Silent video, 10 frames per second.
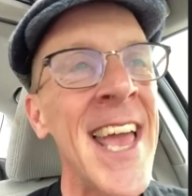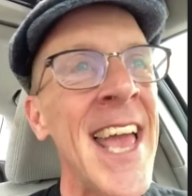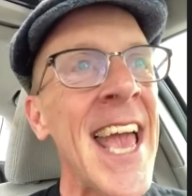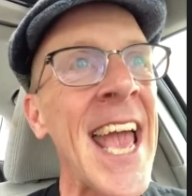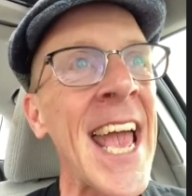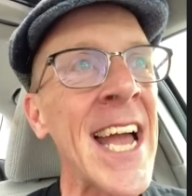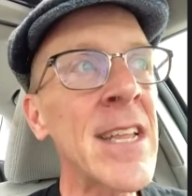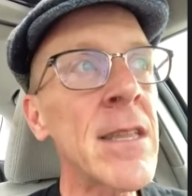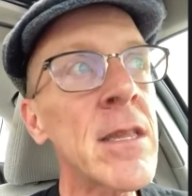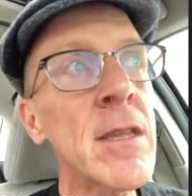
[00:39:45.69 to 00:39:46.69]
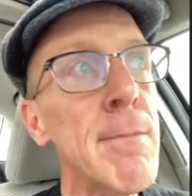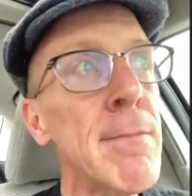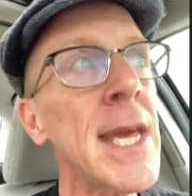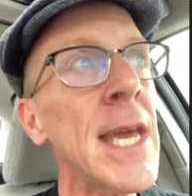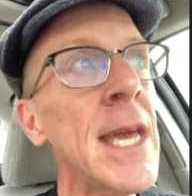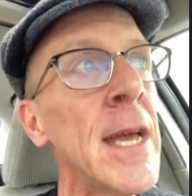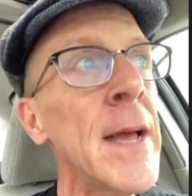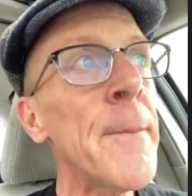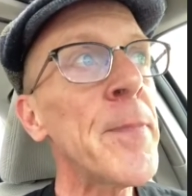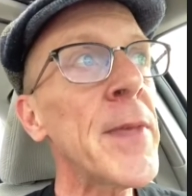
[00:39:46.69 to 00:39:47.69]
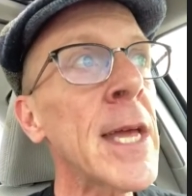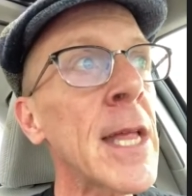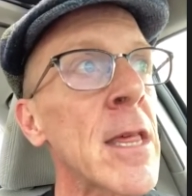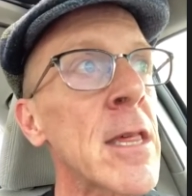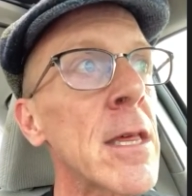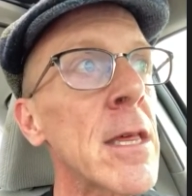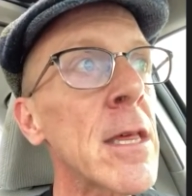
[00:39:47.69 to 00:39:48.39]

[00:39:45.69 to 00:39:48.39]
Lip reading: And to me, it is